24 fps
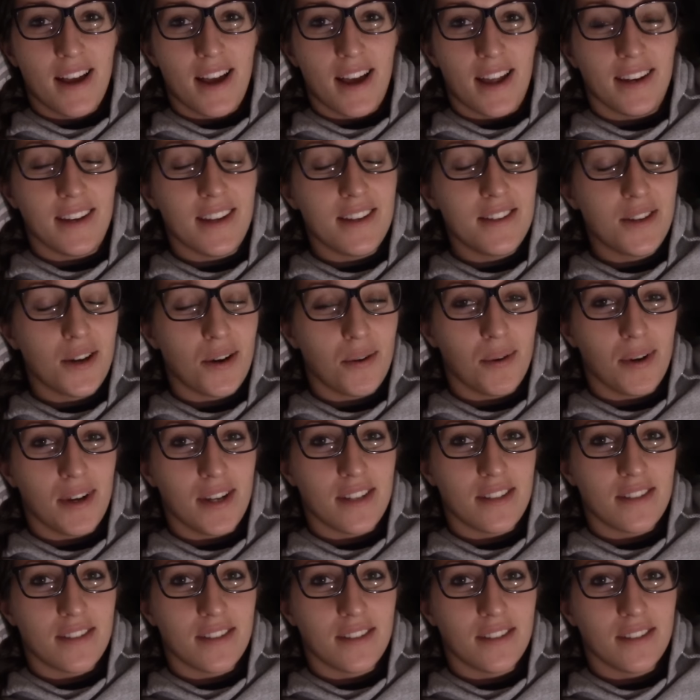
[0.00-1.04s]
And as
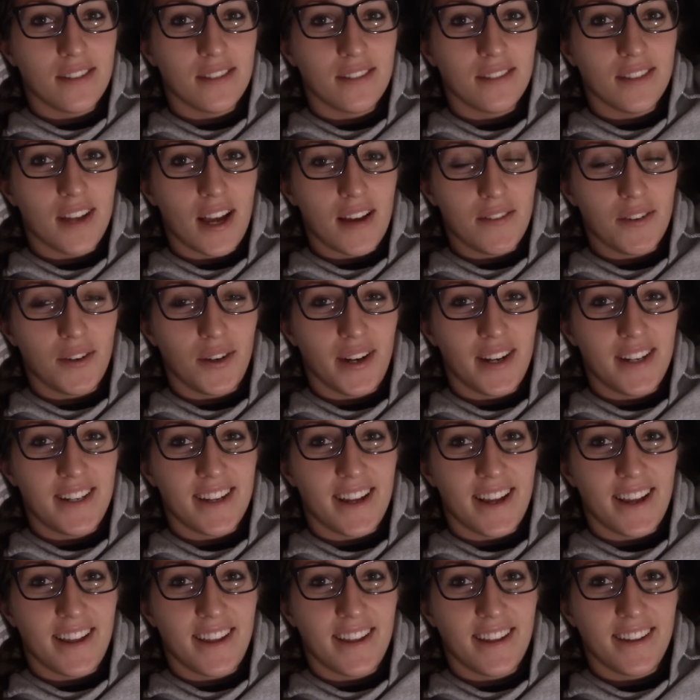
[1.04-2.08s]
always, have a great
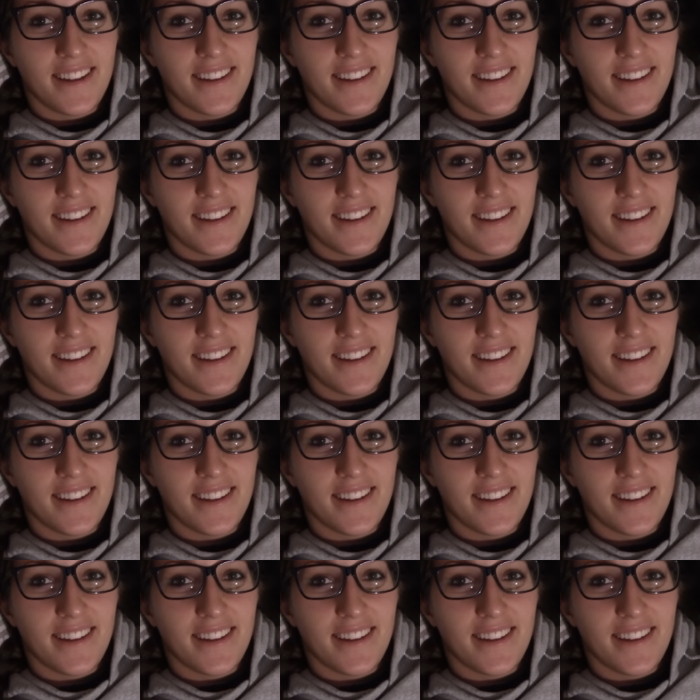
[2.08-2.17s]
day.